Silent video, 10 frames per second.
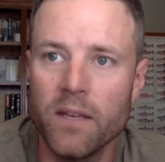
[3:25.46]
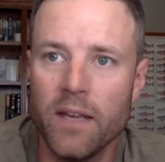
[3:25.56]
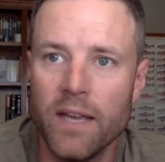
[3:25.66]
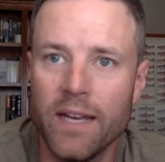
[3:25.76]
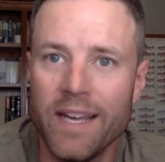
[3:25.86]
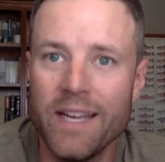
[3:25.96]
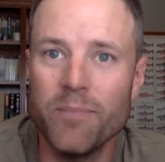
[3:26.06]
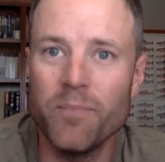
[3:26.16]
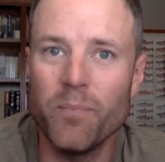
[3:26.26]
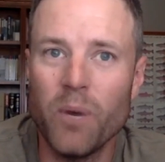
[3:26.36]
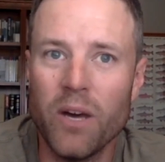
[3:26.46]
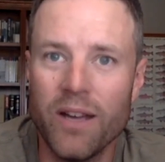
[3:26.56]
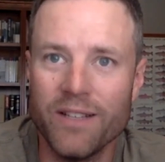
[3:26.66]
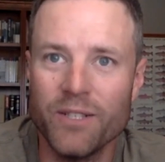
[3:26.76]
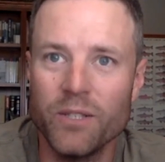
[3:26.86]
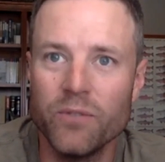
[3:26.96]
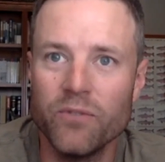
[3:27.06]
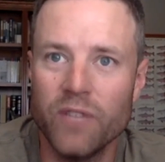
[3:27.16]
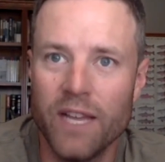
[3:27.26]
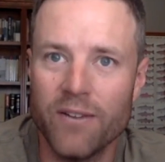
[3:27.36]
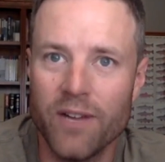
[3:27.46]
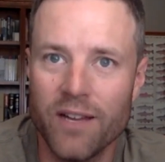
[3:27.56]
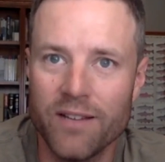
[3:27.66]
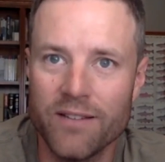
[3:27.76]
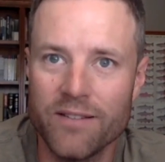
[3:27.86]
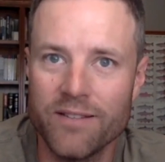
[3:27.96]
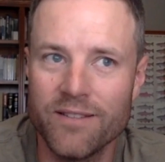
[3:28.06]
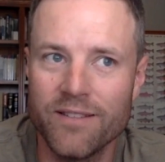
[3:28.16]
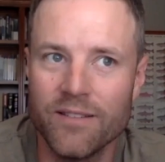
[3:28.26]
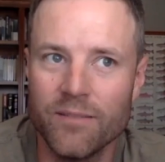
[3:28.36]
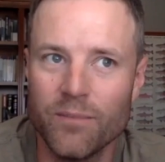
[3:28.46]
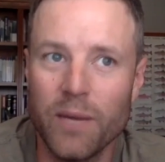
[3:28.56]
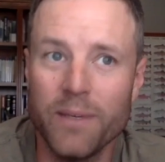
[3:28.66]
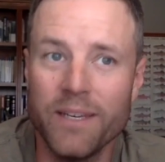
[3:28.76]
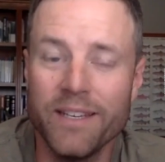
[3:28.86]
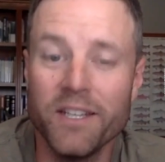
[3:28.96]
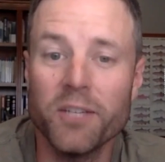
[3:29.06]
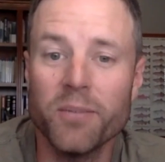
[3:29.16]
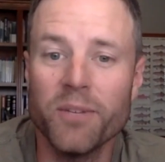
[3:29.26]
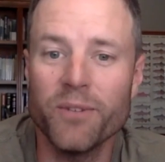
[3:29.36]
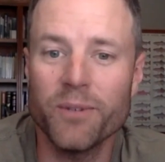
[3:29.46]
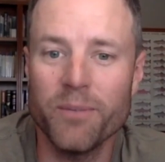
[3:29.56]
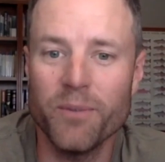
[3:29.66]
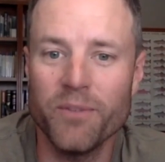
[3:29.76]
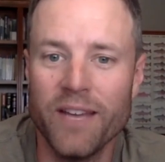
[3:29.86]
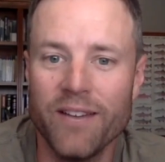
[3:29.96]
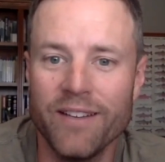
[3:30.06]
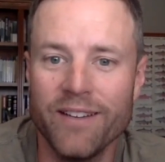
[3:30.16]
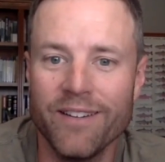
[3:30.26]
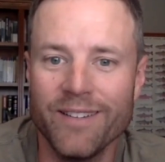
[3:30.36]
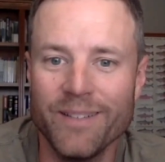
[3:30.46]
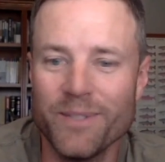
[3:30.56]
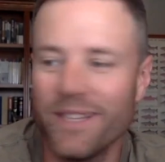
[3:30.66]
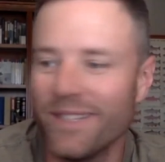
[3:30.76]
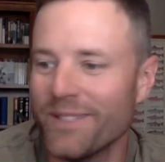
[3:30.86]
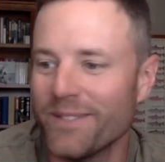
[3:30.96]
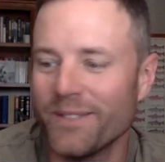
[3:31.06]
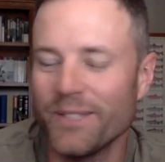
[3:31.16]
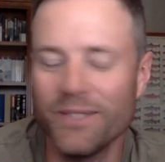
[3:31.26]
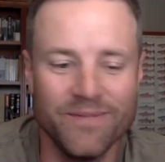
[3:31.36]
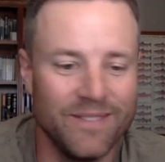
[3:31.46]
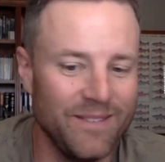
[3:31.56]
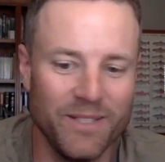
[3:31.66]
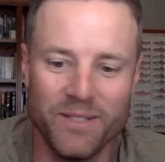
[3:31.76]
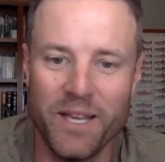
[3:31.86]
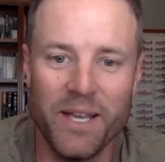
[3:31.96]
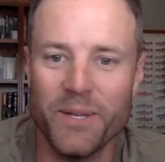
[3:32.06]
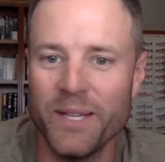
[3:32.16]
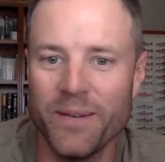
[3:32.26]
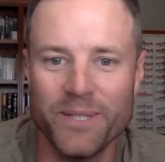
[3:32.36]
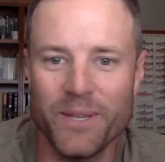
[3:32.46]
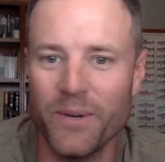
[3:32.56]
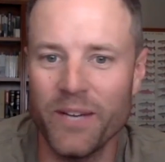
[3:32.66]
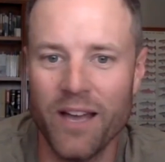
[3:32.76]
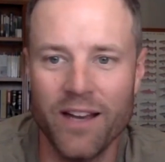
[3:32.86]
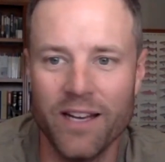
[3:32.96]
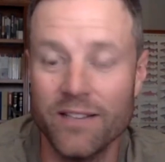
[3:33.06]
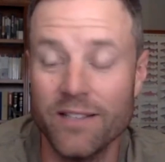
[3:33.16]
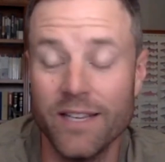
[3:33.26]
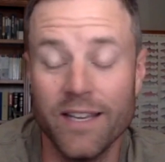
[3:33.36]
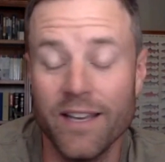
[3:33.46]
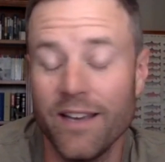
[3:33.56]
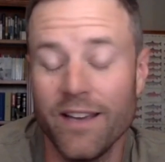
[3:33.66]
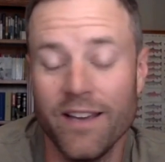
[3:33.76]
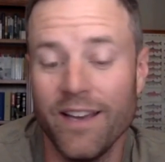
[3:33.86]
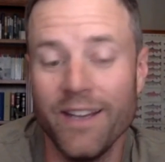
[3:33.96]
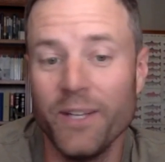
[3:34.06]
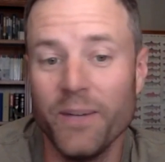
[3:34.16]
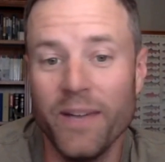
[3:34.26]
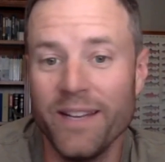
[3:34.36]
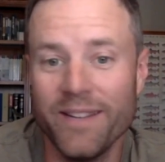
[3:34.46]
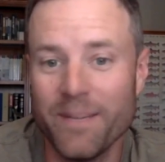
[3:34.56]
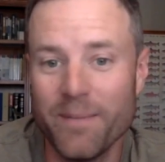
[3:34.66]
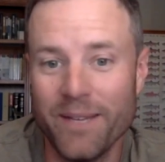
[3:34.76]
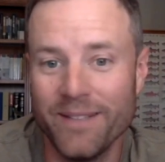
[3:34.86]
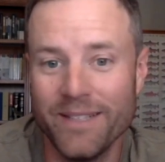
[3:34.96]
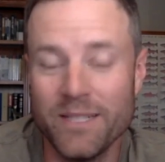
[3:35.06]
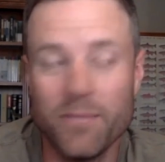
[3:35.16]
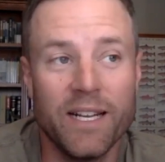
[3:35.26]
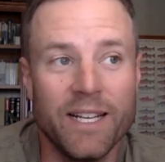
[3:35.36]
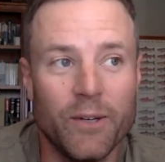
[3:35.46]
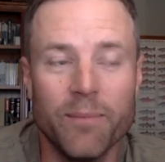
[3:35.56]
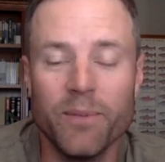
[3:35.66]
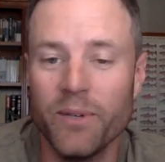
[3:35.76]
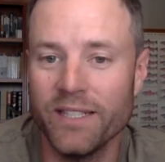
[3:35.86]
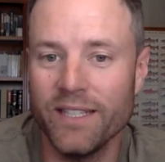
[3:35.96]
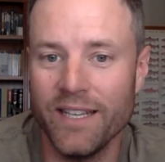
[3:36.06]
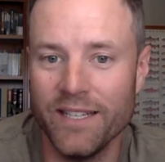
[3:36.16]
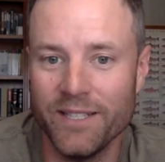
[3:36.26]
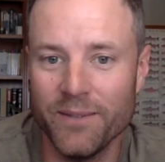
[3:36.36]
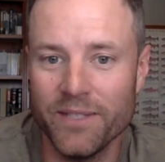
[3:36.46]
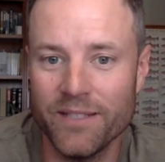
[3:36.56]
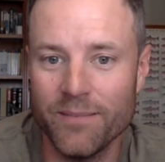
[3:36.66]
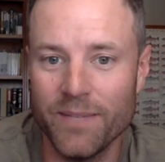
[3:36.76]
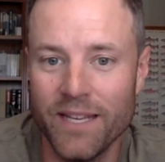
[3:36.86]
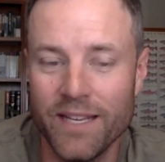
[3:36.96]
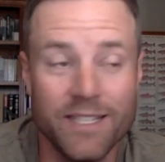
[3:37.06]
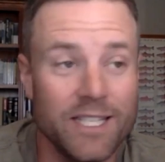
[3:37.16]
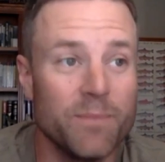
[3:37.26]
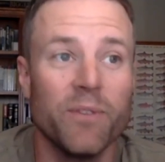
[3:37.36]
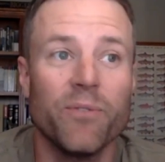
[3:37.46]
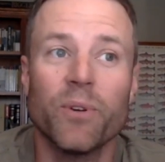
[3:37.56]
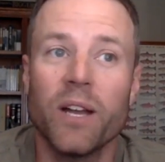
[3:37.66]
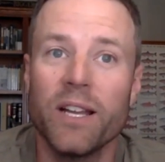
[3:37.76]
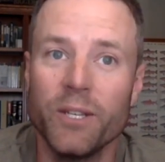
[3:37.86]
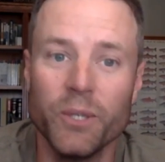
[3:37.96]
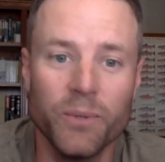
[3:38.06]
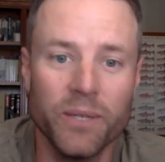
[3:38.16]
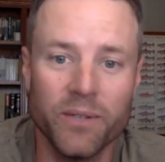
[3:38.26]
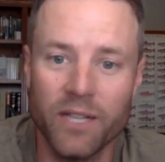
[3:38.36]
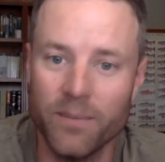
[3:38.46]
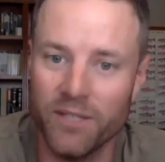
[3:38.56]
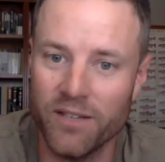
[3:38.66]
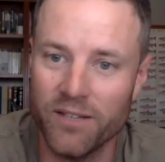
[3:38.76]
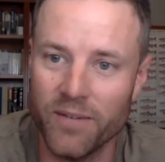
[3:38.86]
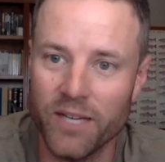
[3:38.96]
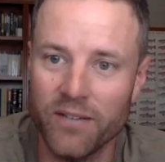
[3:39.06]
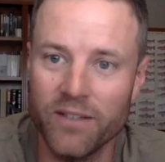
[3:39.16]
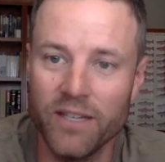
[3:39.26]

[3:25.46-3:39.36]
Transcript: And I had bought 2 fly rods probably a year before we moved out here. It was like this sale that was going on, and I was like, I don't know anything about this, but I know I'm going to get into it someday. And this is before I knew we were coming to Colorado.